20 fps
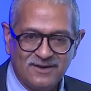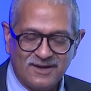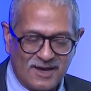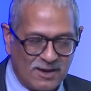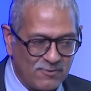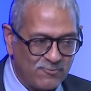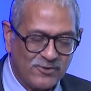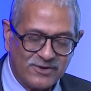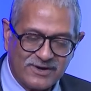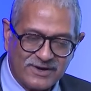
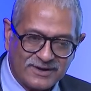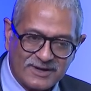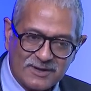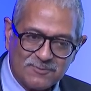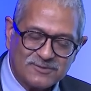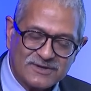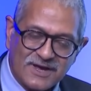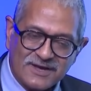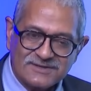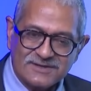everyone
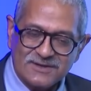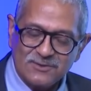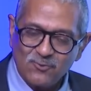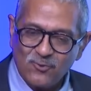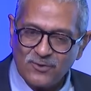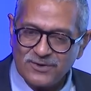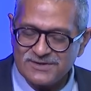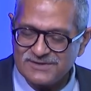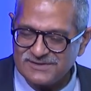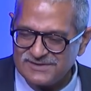keeps asking,
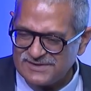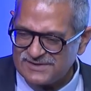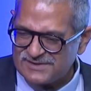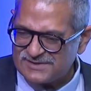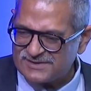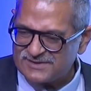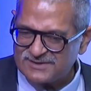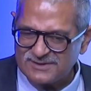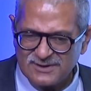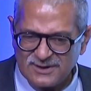what is
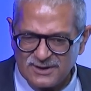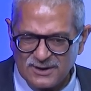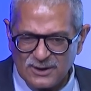this?